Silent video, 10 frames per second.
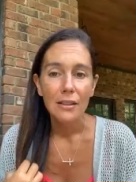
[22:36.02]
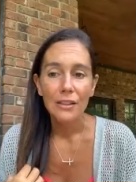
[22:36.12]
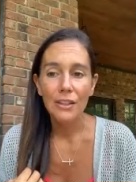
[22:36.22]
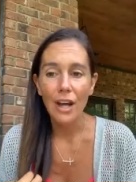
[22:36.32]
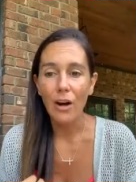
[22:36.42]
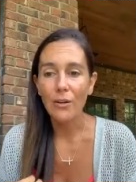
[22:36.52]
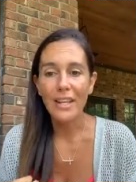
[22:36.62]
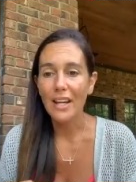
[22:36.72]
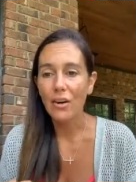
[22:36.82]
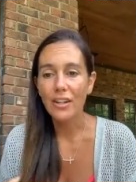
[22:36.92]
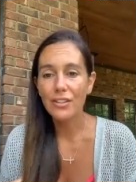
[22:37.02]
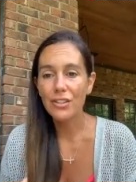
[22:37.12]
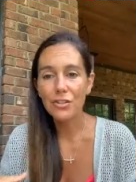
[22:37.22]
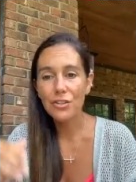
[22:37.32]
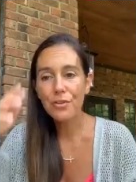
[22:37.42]
you know, he had heart
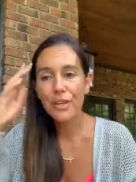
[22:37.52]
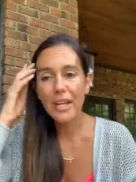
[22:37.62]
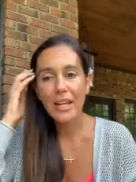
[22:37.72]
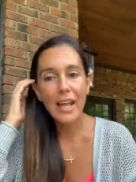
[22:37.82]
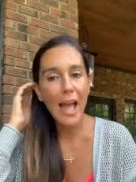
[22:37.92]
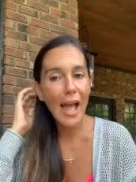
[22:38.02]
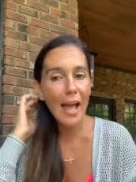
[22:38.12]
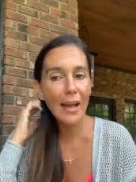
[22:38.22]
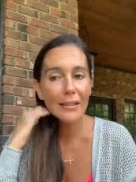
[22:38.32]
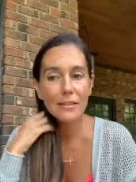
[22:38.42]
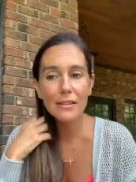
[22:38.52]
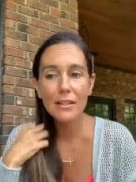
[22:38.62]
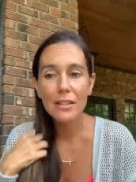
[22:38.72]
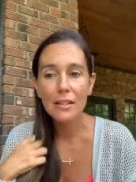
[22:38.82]
surgery and